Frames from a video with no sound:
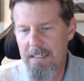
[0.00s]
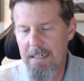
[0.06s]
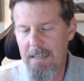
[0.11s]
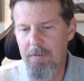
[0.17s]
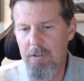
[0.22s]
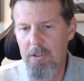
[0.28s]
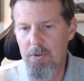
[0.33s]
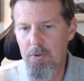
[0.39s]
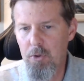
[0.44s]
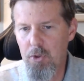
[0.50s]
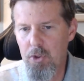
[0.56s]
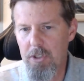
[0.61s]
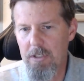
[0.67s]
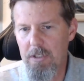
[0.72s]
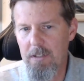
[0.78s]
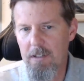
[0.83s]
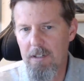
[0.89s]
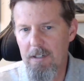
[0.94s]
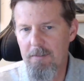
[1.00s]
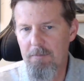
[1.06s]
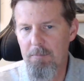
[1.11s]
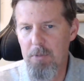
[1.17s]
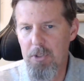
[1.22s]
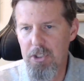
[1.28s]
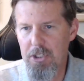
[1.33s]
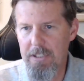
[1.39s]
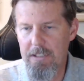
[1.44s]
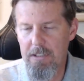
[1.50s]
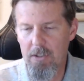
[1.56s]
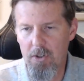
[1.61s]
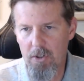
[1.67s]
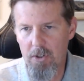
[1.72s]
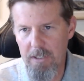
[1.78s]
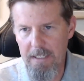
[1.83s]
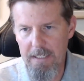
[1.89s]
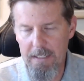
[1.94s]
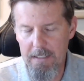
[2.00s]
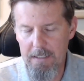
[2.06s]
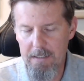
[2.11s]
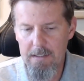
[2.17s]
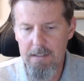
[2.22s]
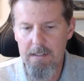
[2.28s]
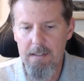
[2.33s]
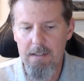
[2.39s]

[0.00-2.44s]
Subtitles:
and evolution of machine learning,